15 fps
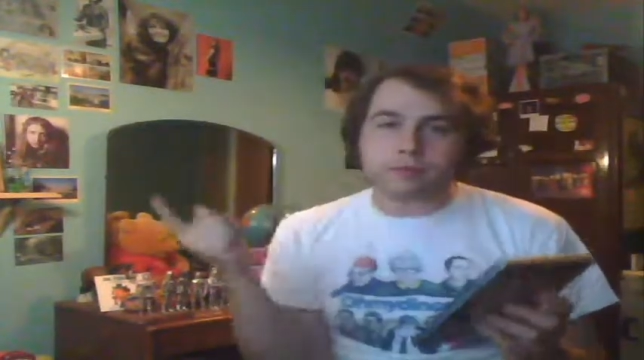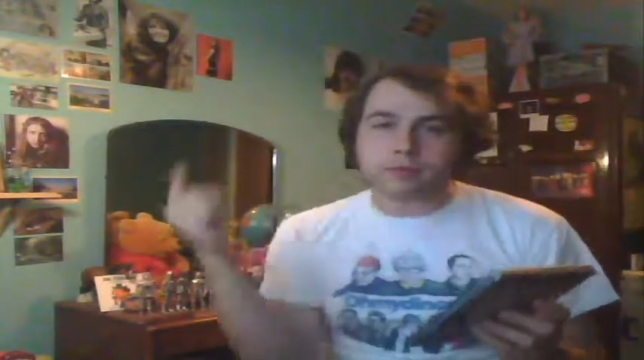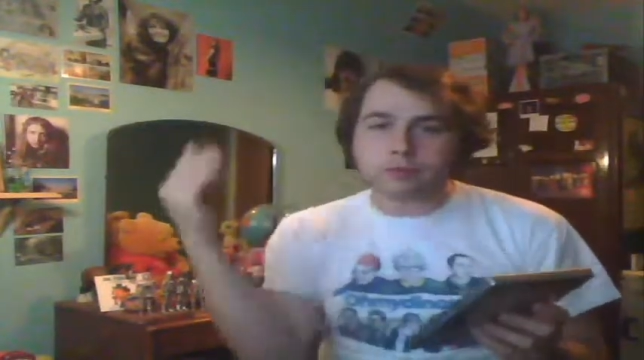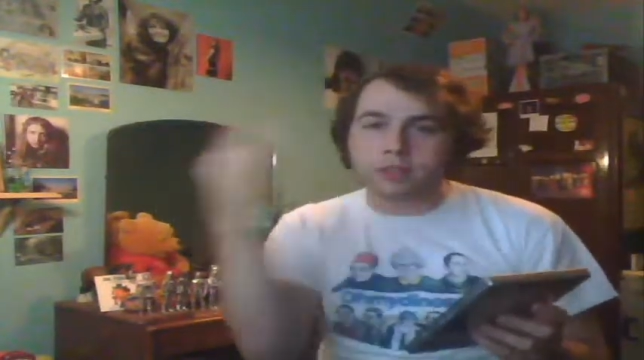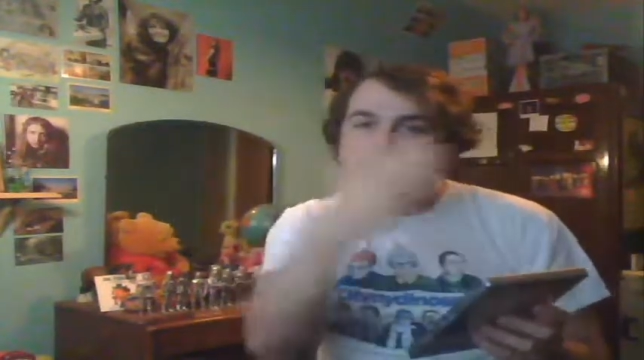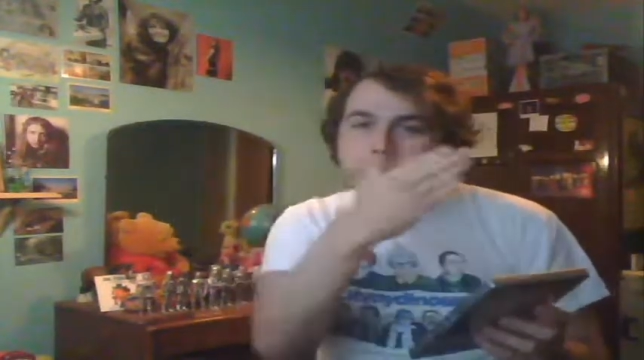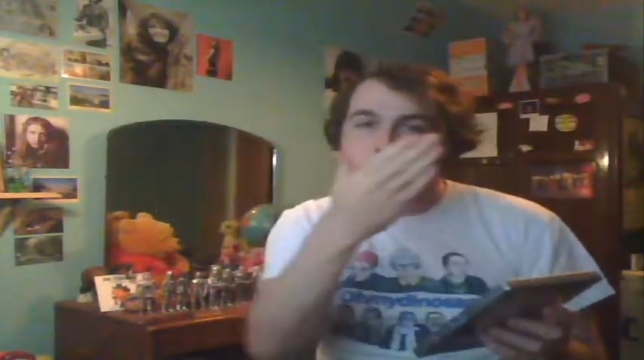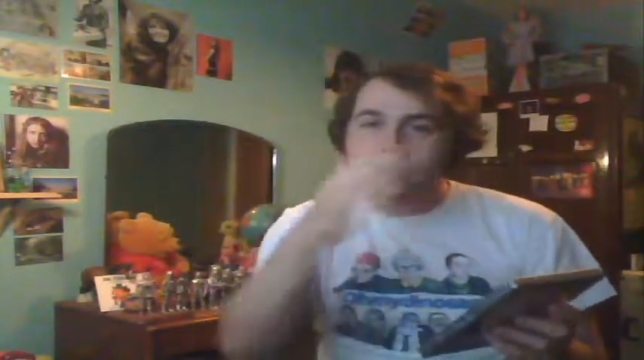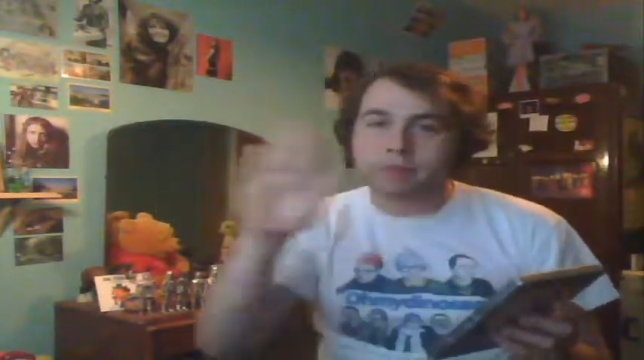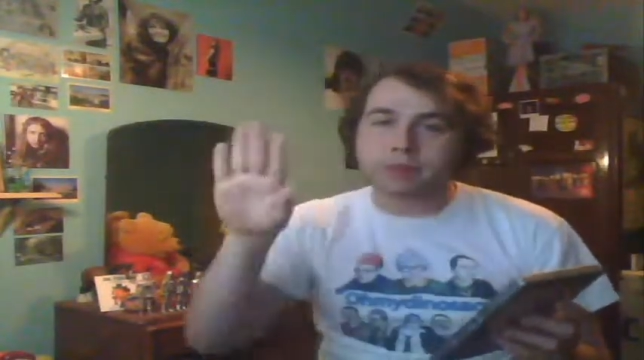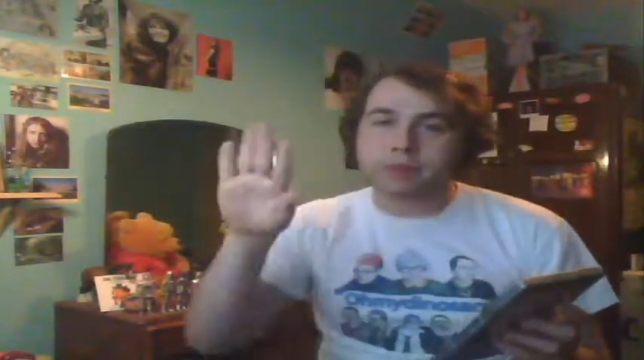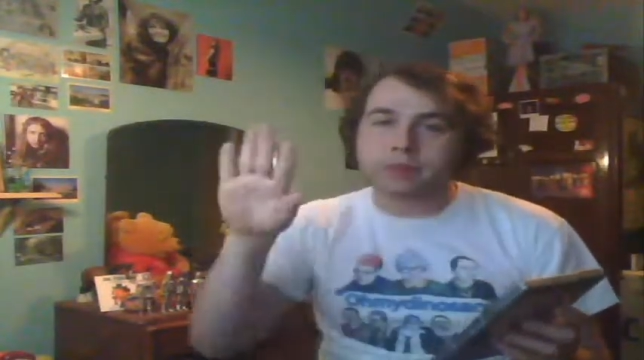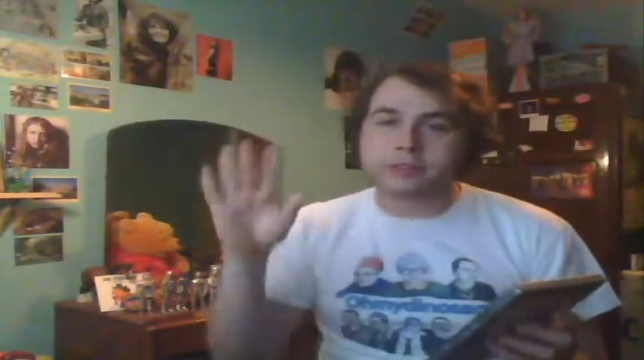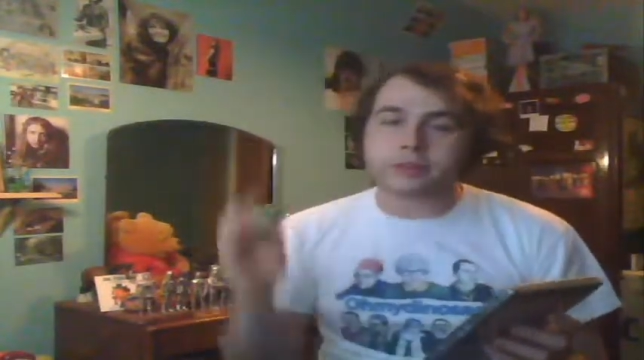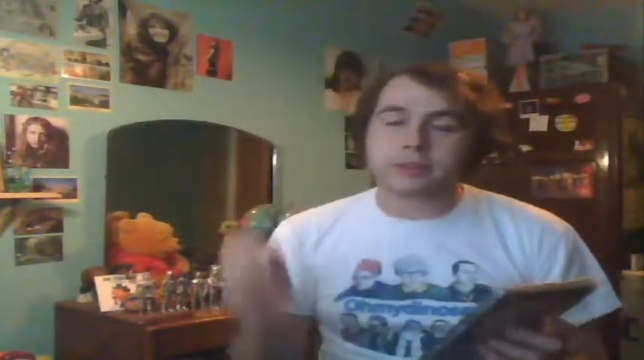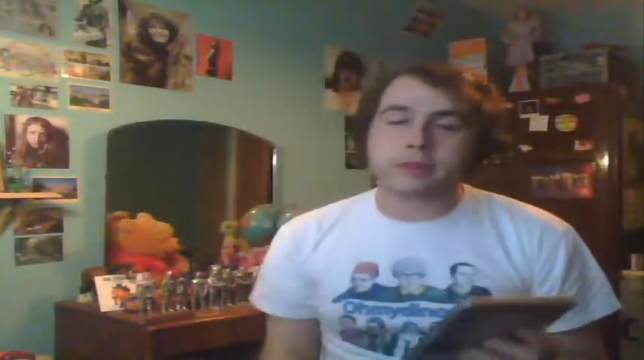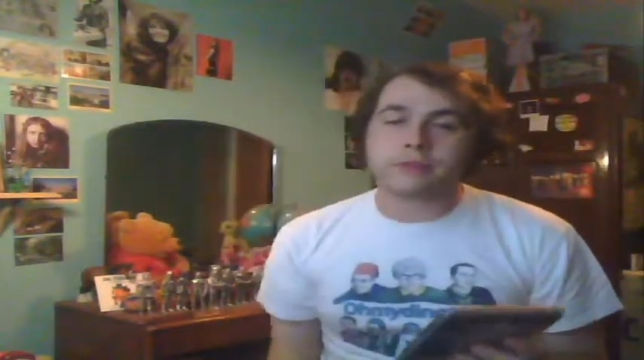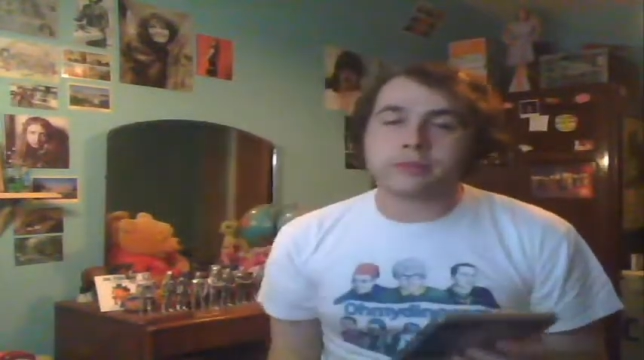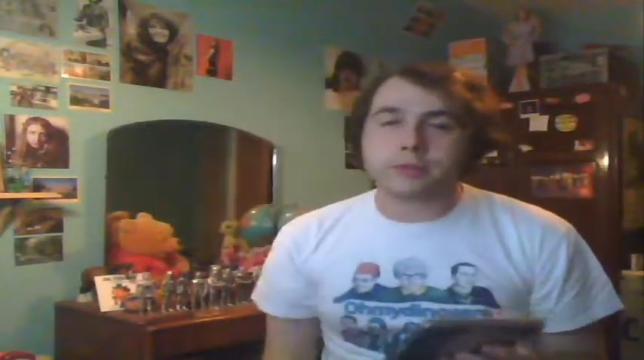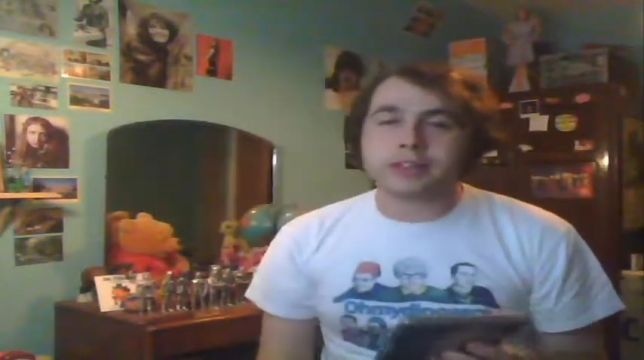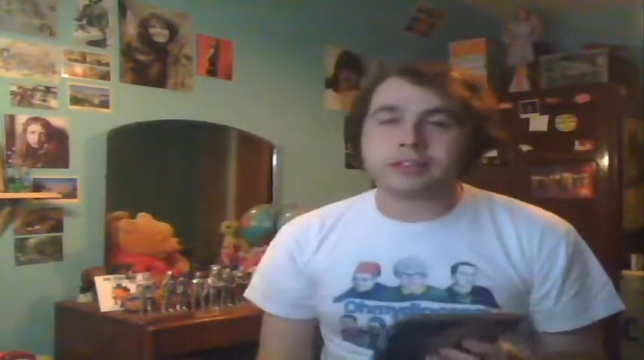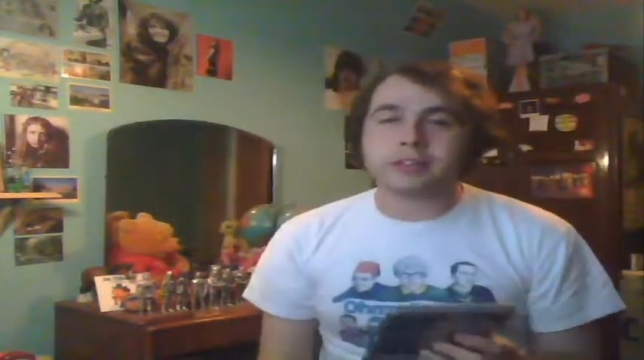slip of paper that's got the
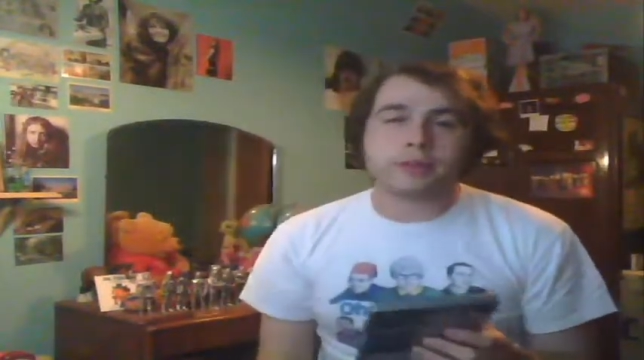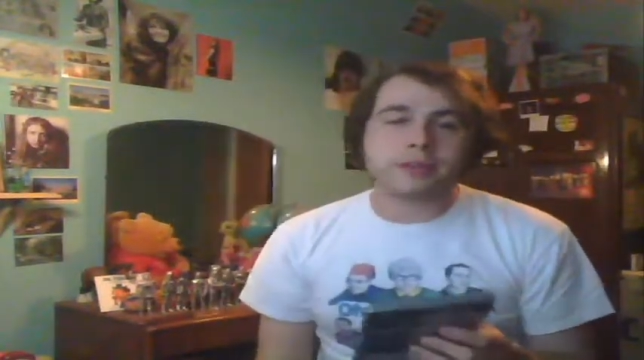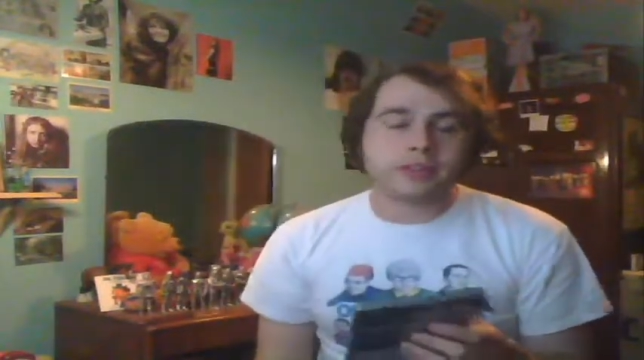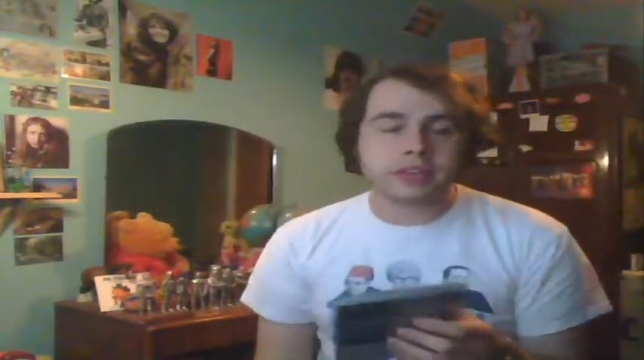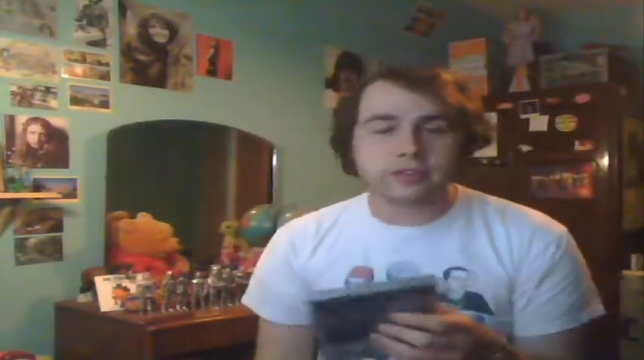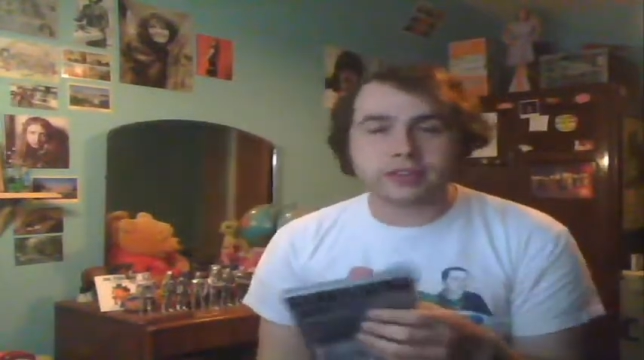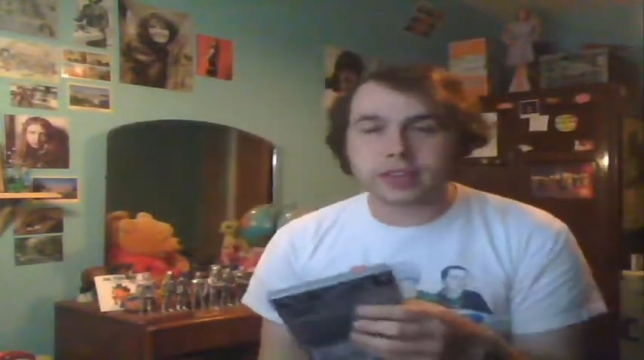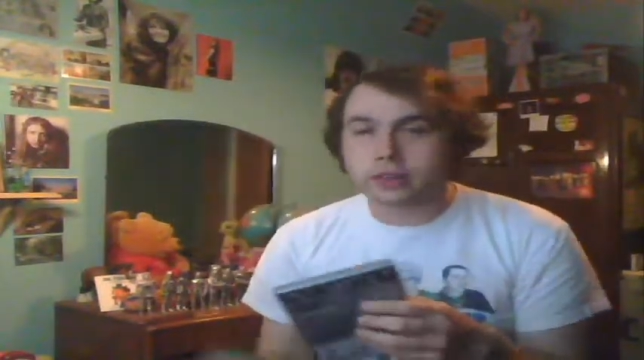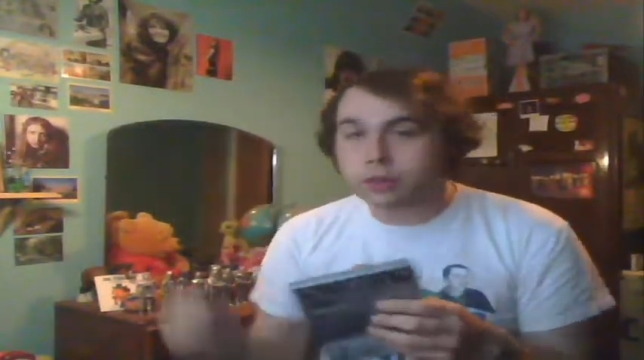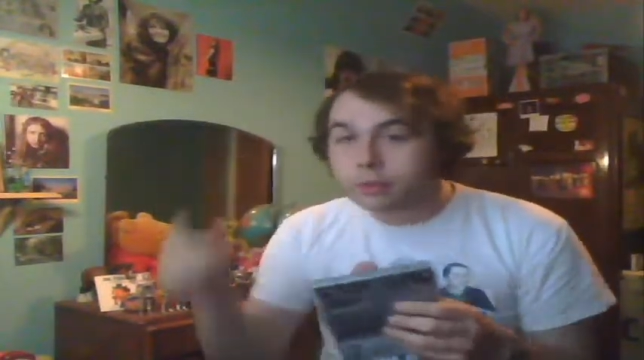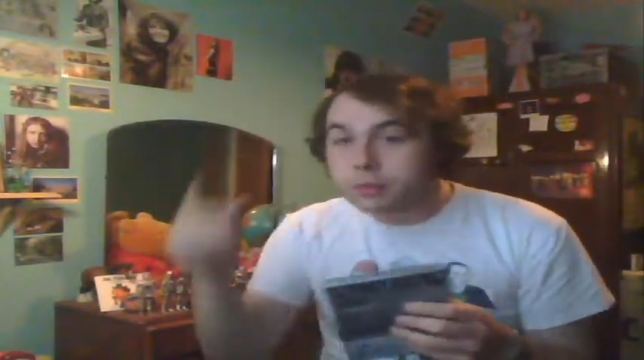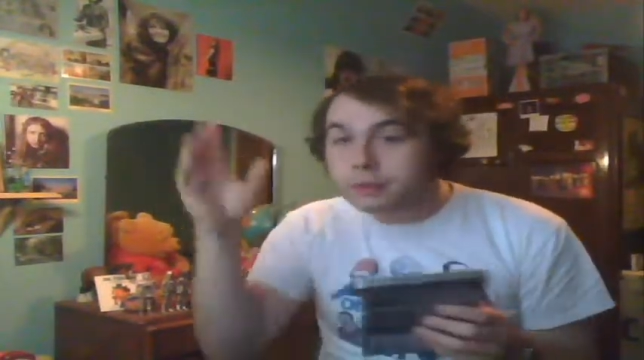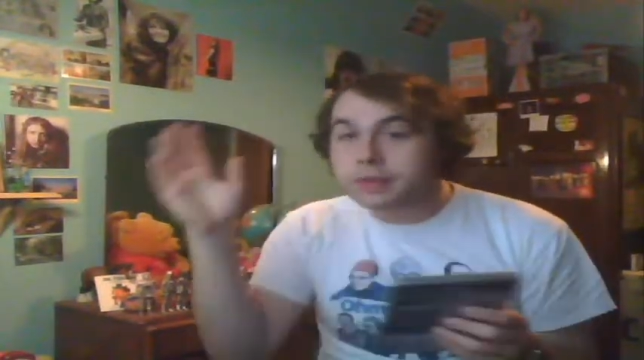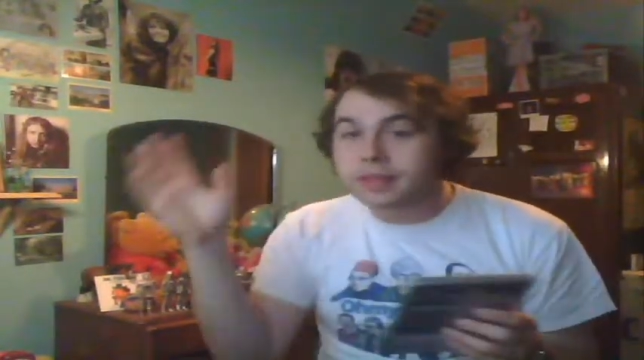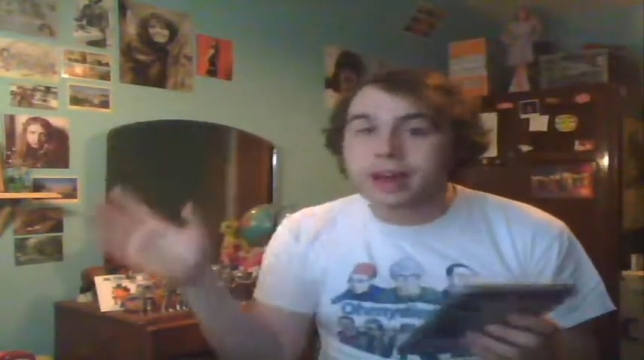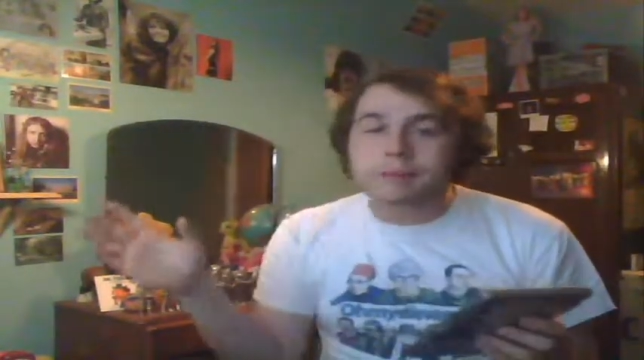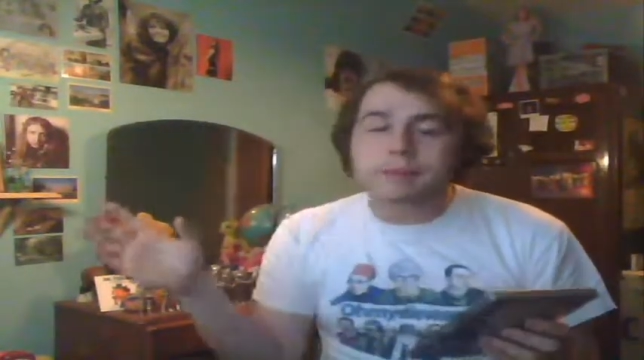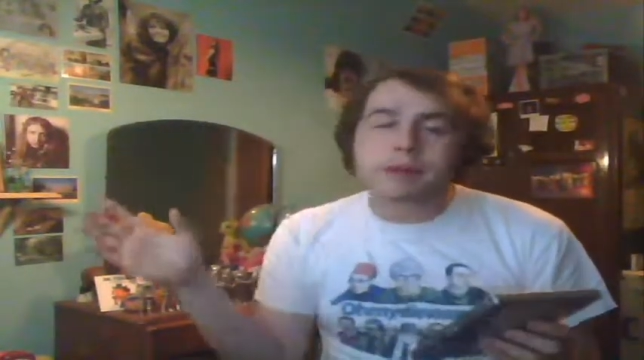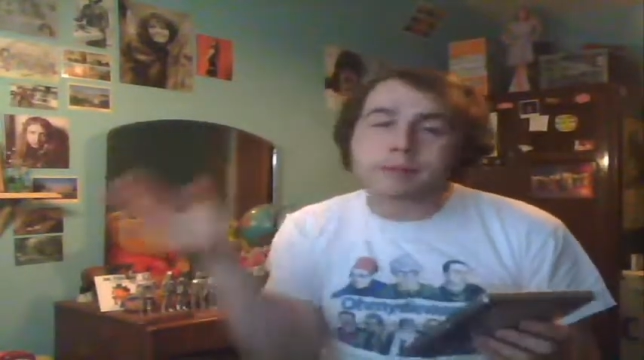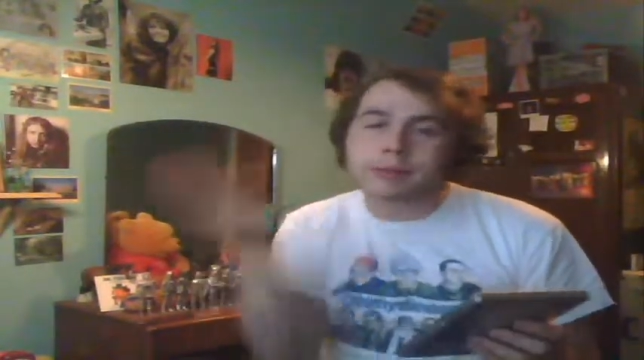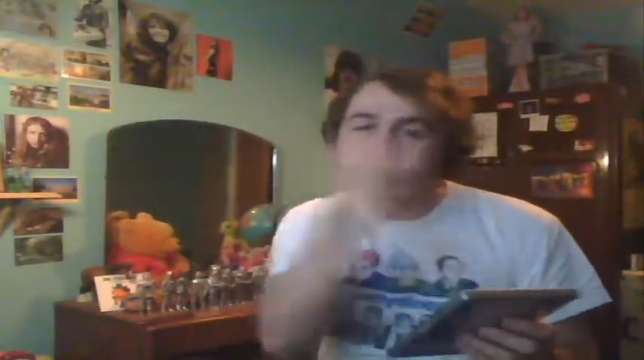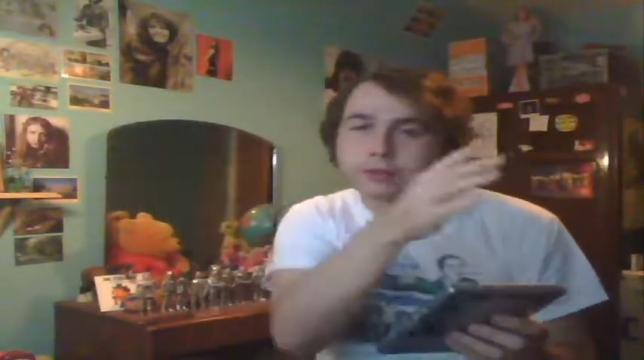information about the DVD, I thought maybe that
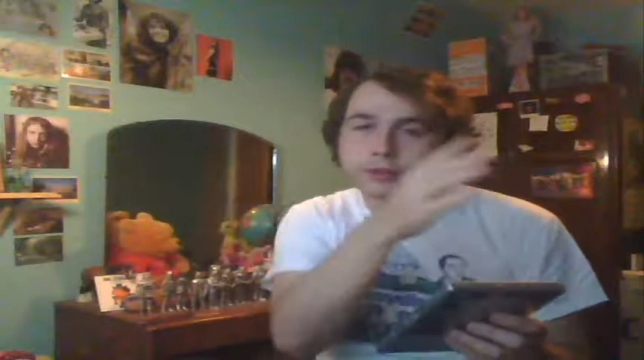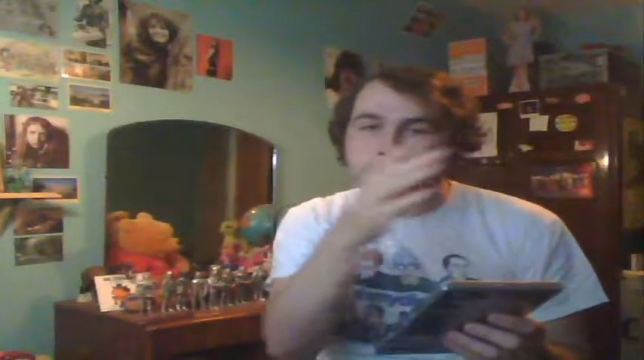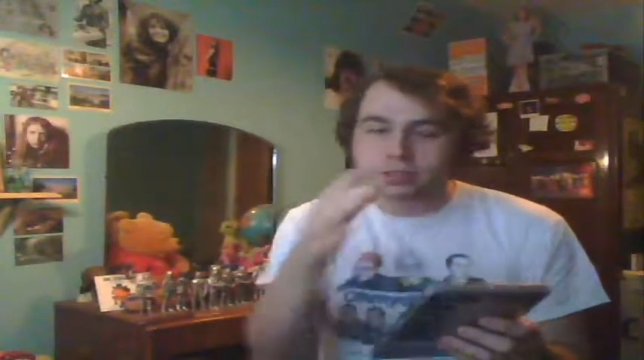might be loose,